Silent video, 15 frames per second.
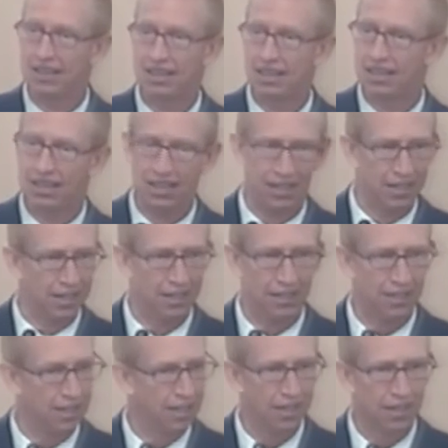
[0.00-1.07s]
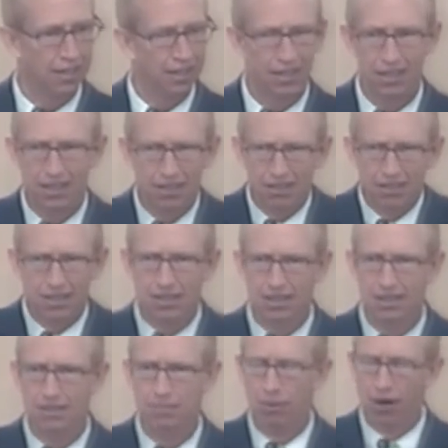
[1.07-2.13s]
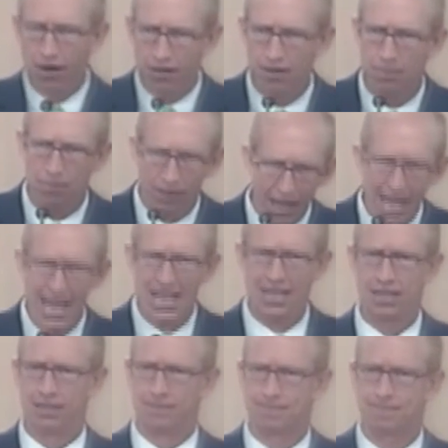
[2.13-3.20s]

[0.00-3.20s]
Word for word: Uh, part of the plan.